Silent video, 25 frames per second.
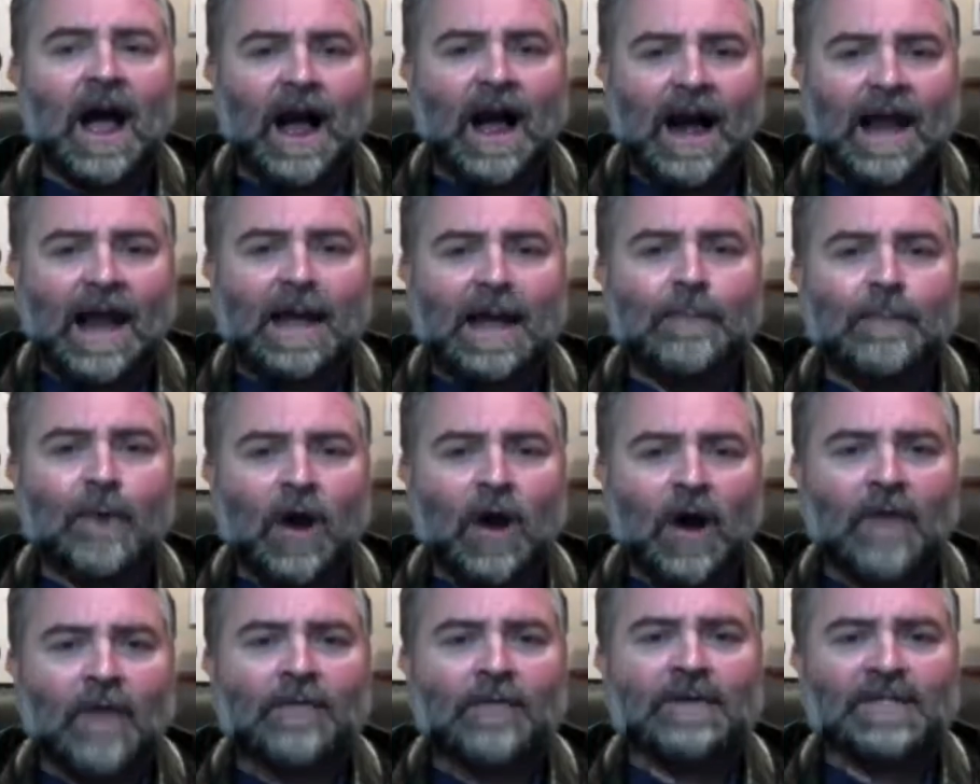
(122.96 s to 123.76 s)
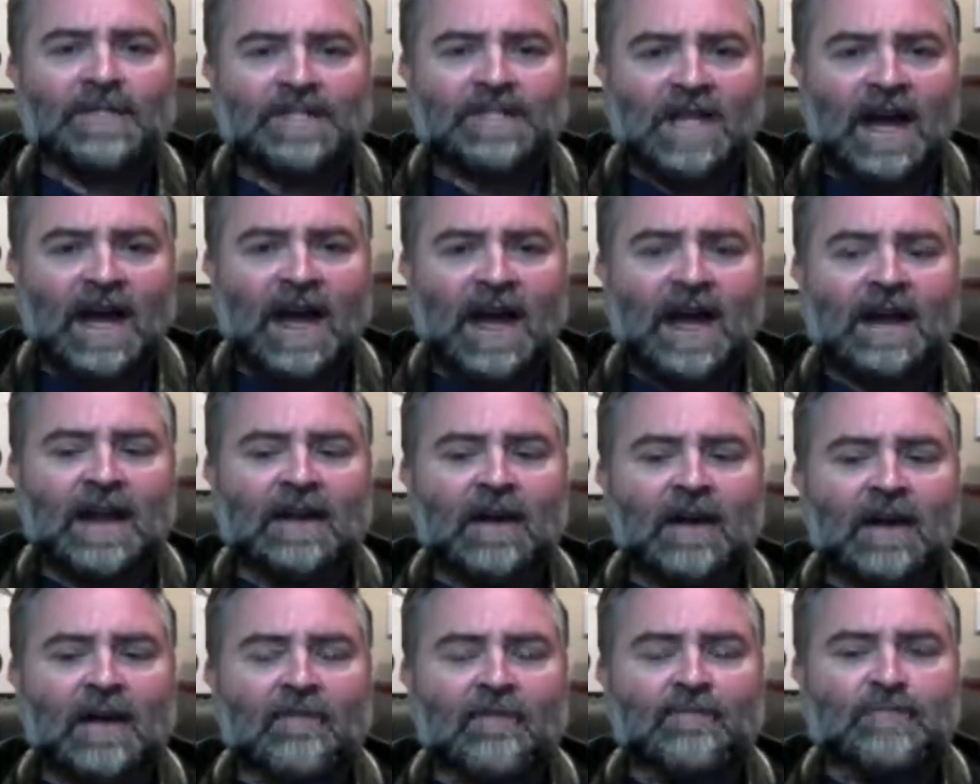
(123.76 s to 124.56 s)
I am on the side
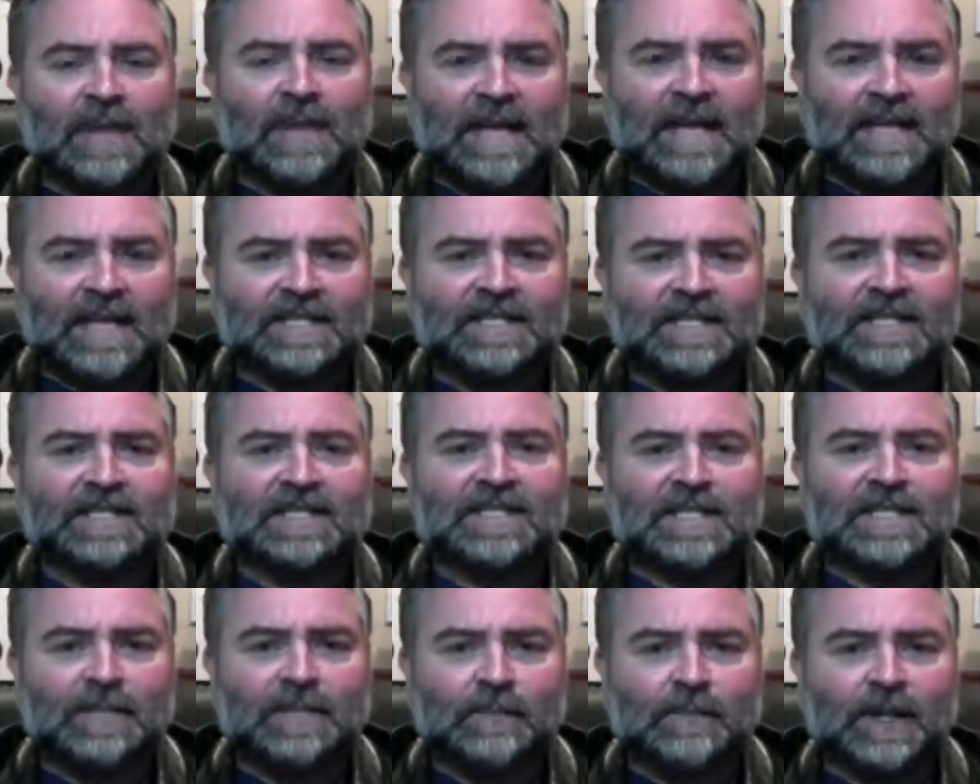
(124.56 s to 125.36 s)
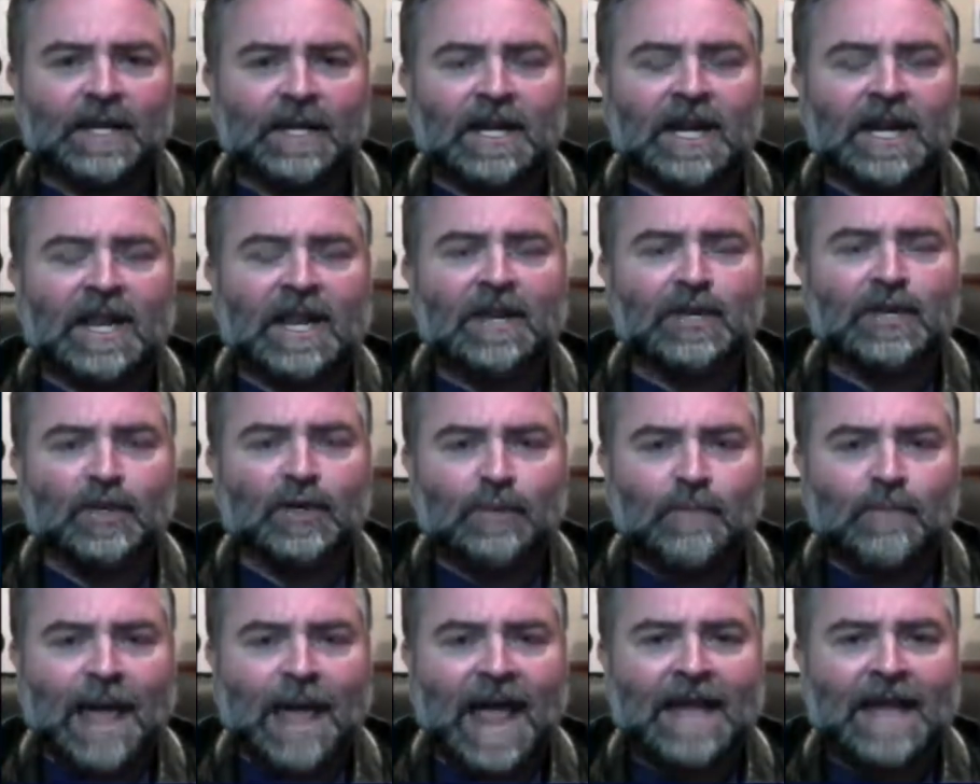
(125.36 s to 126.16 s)
of peace and stability and
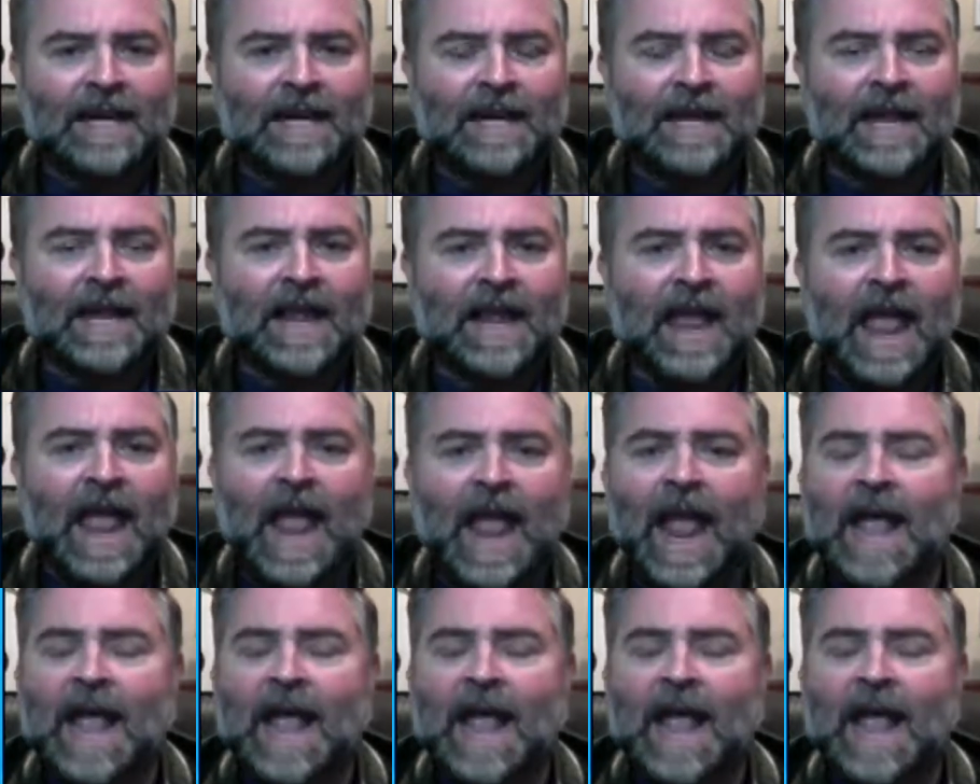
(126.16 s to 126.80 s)
humanity,